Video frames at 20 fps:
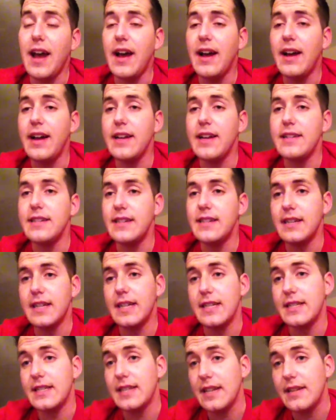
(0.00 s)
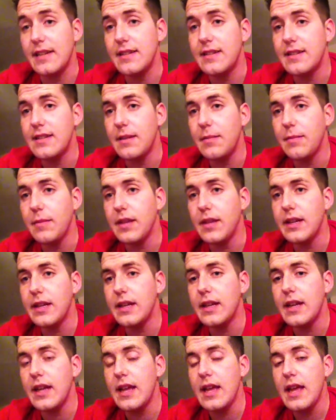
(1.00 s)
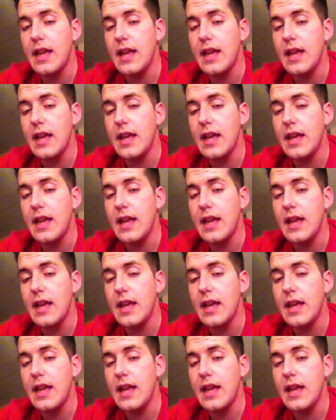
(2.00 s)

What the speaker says: I didn't consent to something